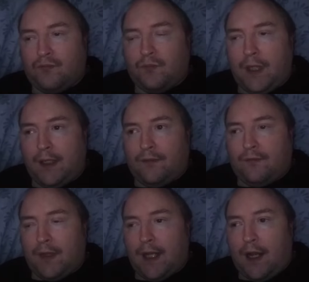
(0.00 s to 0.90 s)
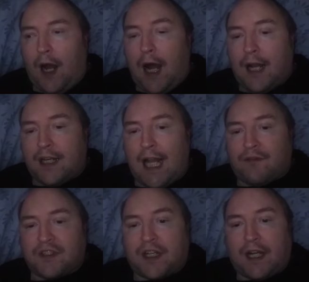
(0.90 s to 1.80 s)
I mean uh, all the
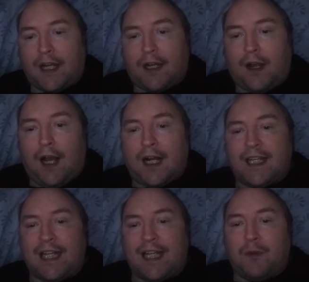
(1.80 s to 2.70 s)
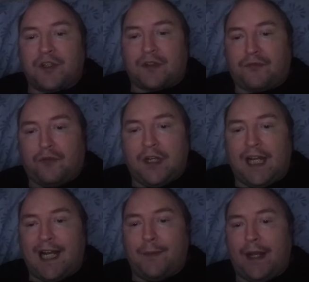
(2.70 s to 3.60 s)
levels there, all the enemies are fully
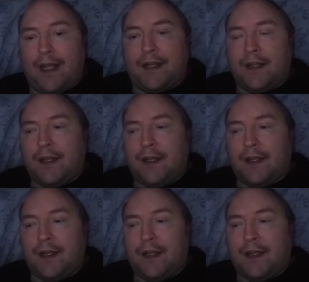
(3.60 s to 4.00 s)
animated.